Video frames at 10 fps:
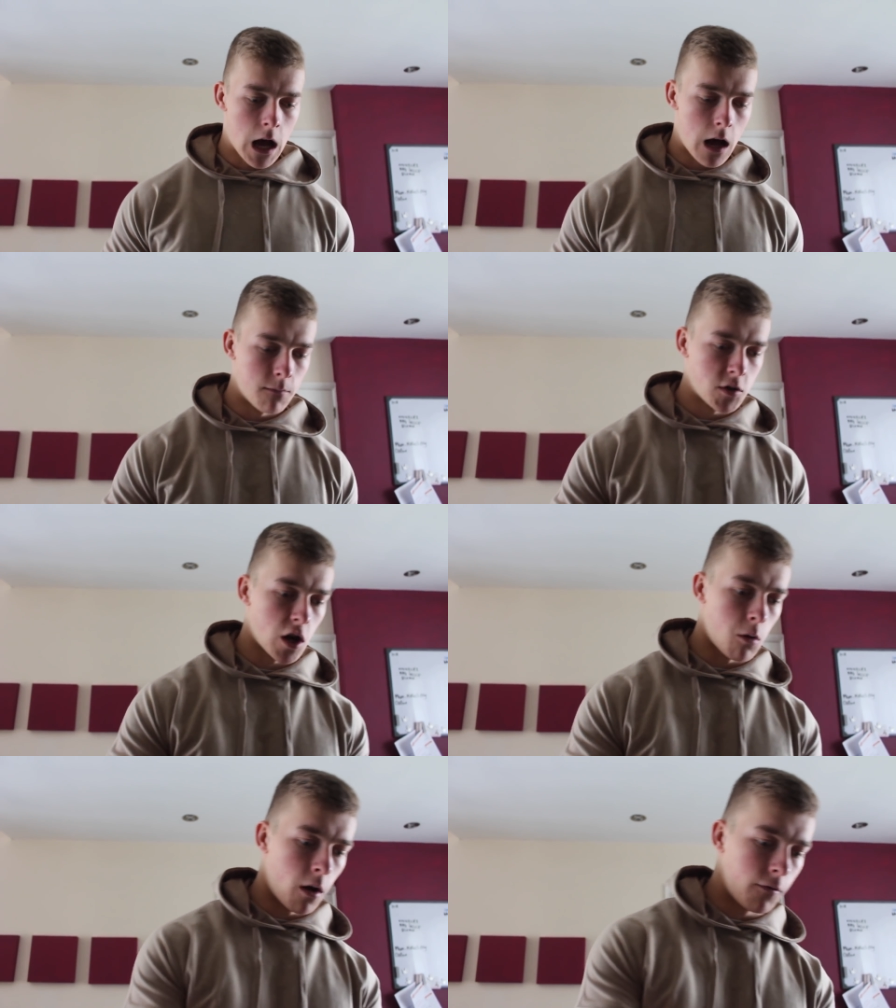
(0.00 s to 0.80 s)
Um,
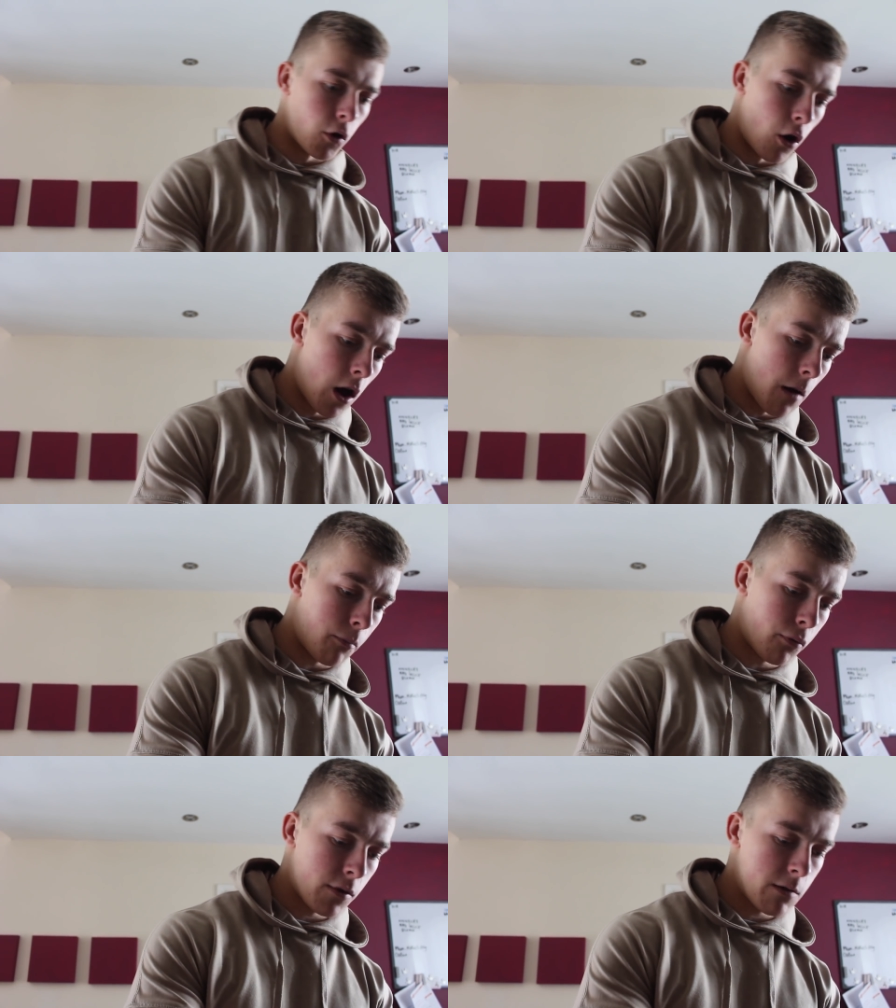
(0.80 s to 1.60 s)
so I've got a
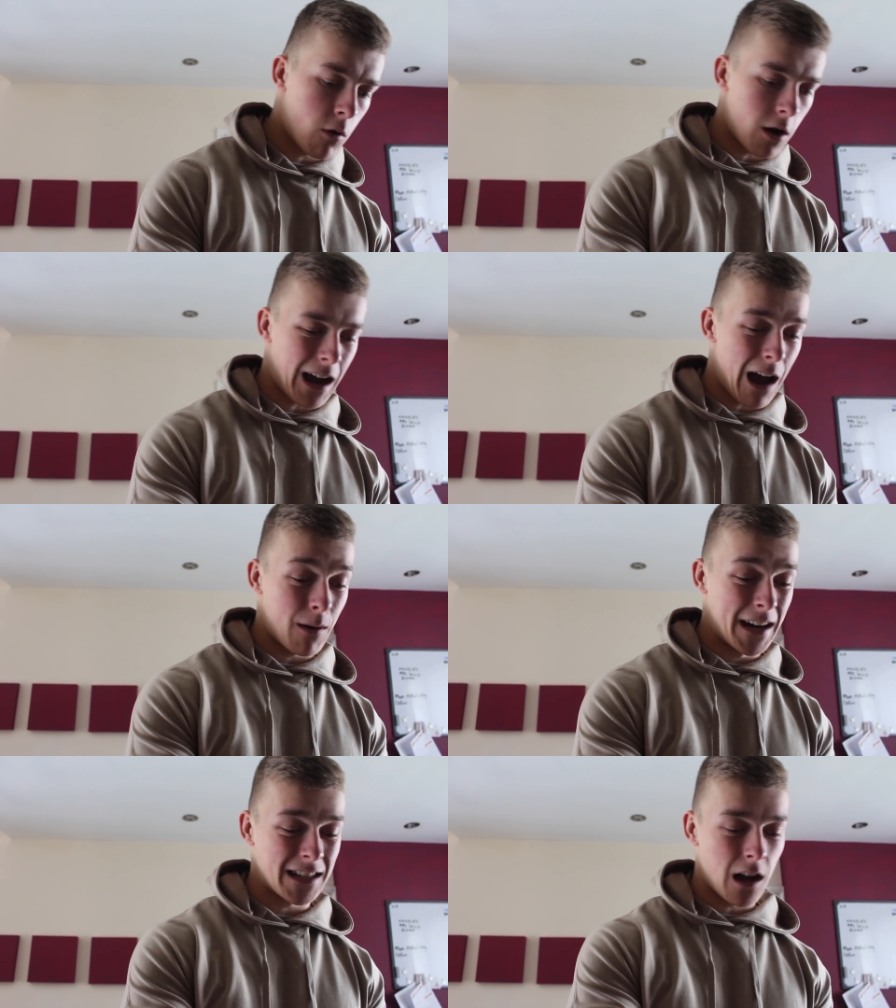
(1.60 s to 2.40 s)

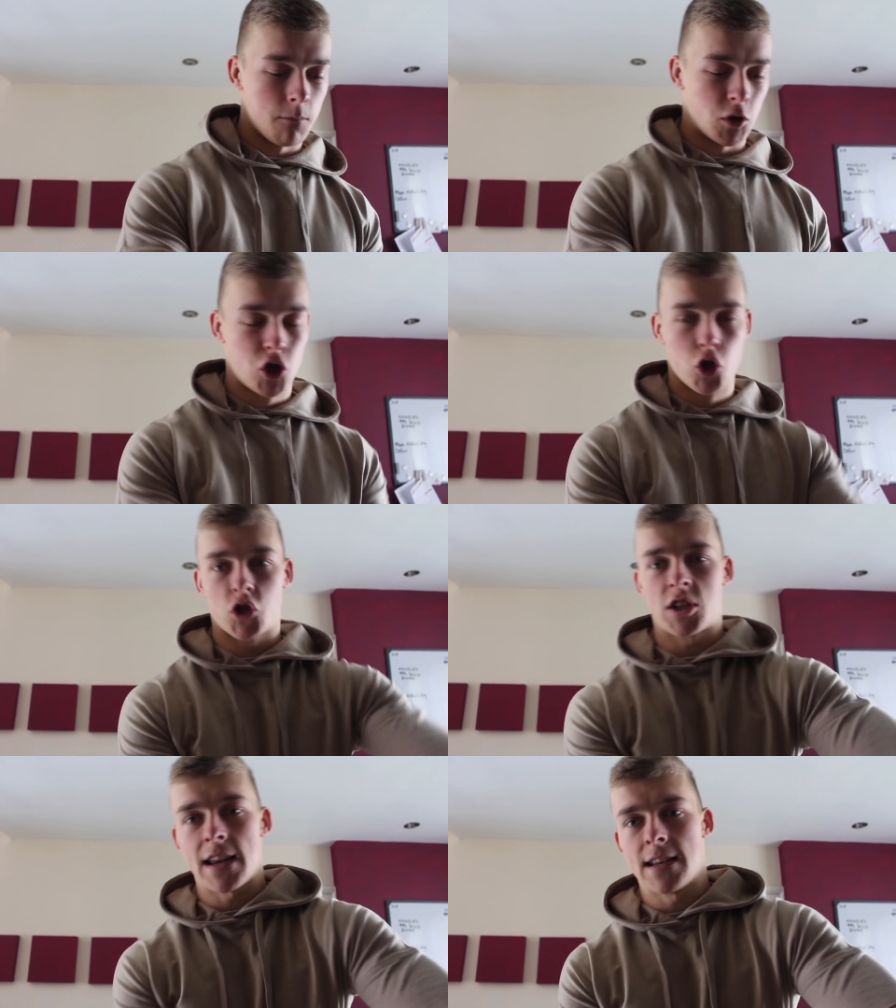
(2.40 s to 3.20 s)
pre-workout and it's come
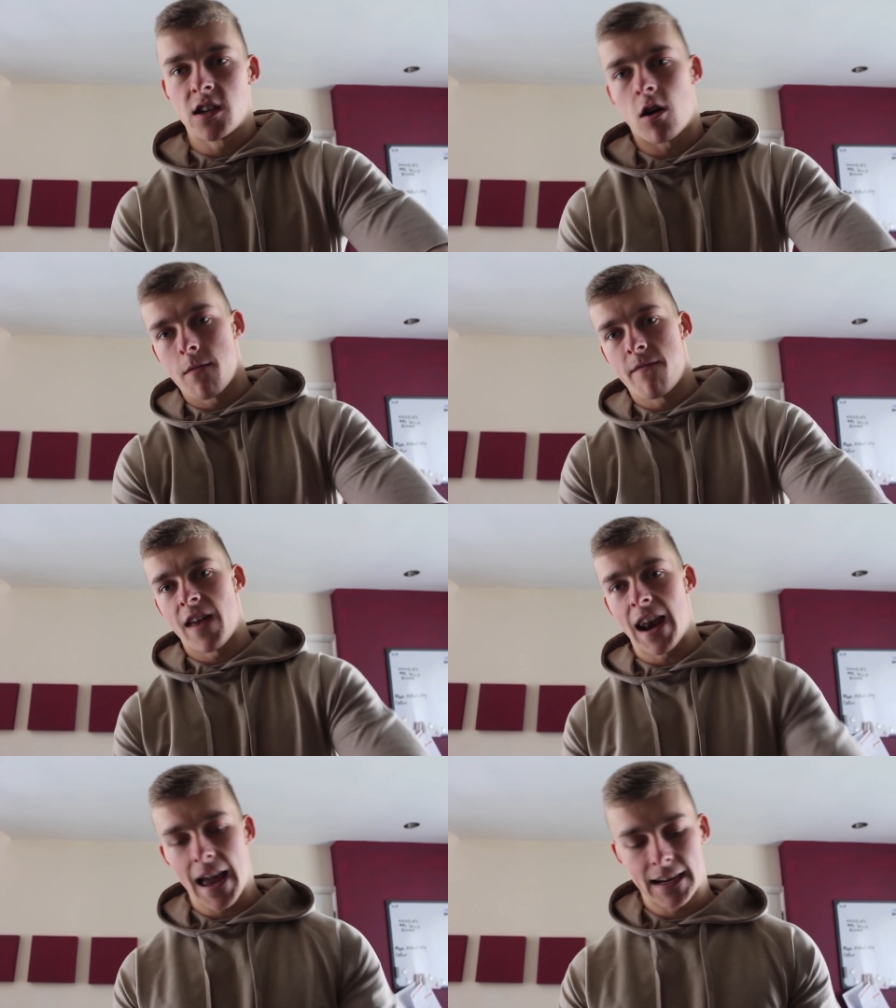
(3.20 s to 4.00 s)
just in time
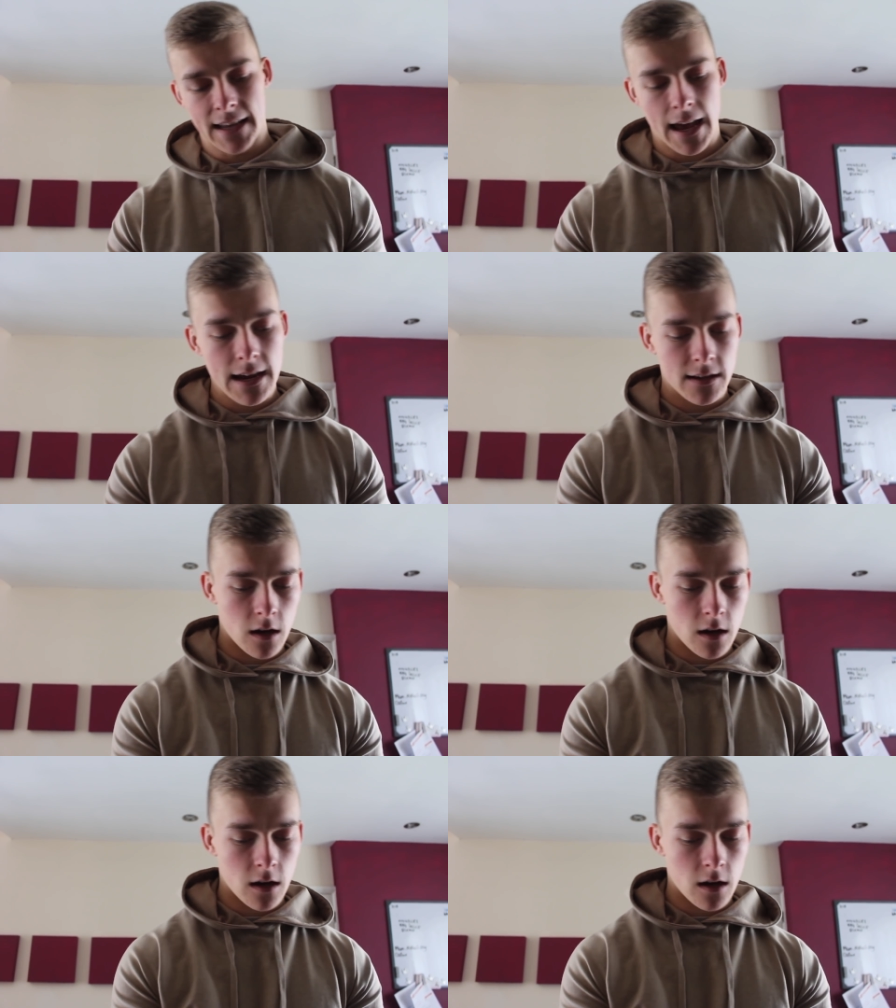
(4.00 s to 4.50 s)
for leg day.